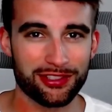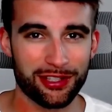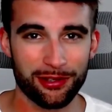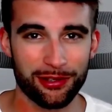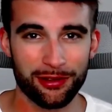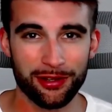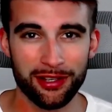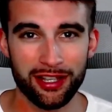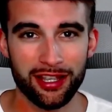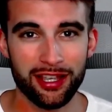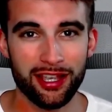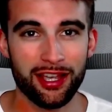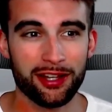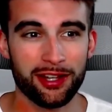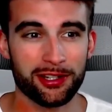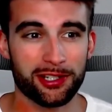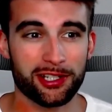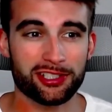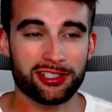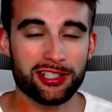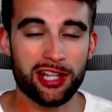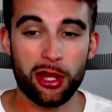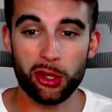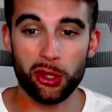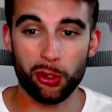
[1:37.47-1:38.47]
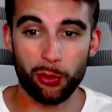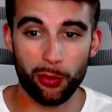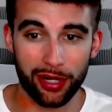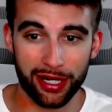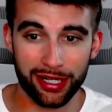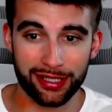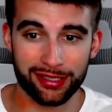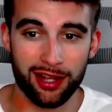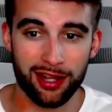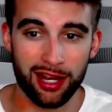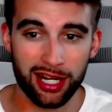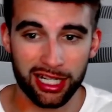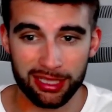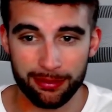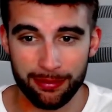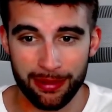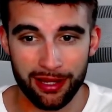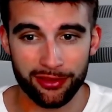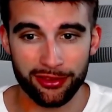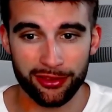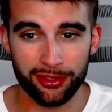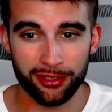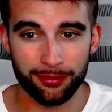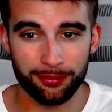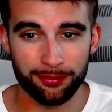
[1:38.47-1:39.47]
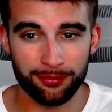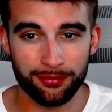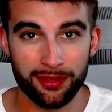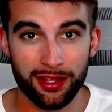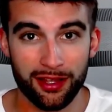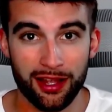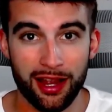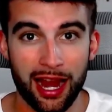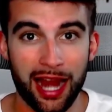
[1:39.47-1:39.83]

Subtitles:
So just know the way I talked about them,